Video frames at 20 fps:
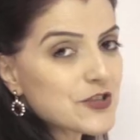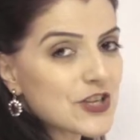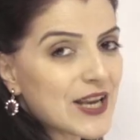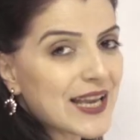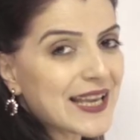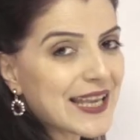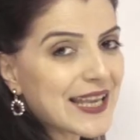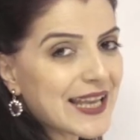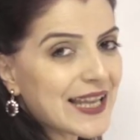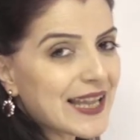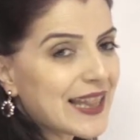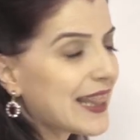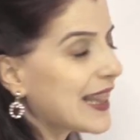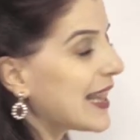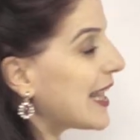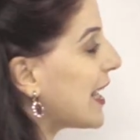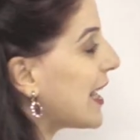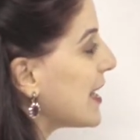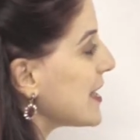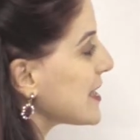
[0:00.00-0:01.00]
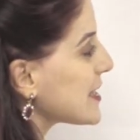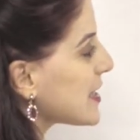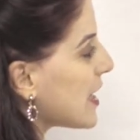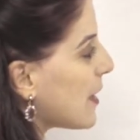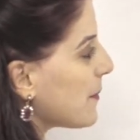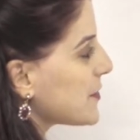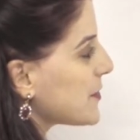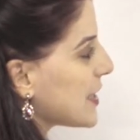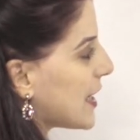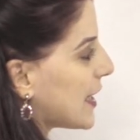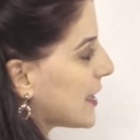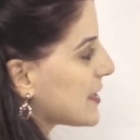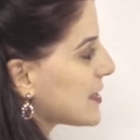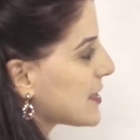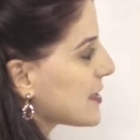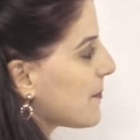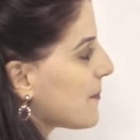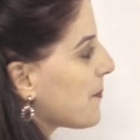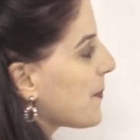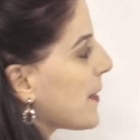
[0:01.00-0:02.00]
checking the
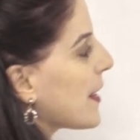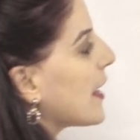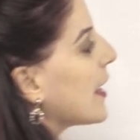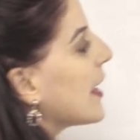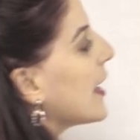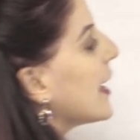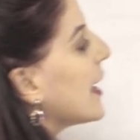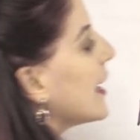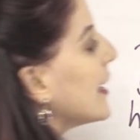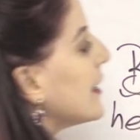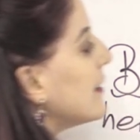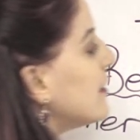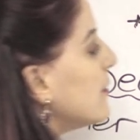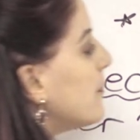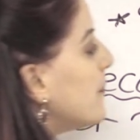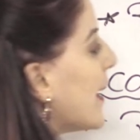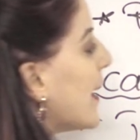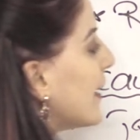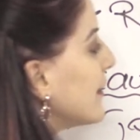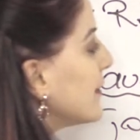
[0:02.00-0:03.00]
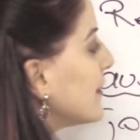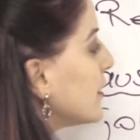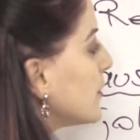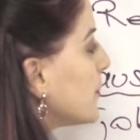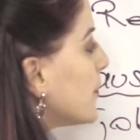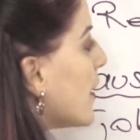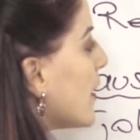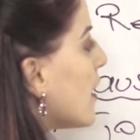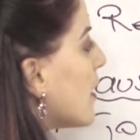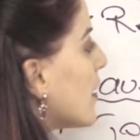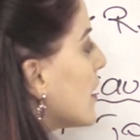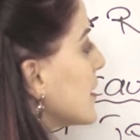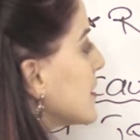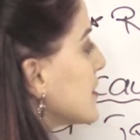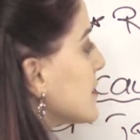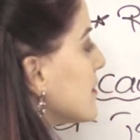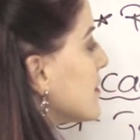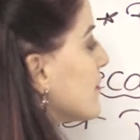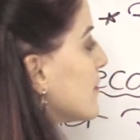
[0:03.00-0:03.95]
subjects. Dependent part,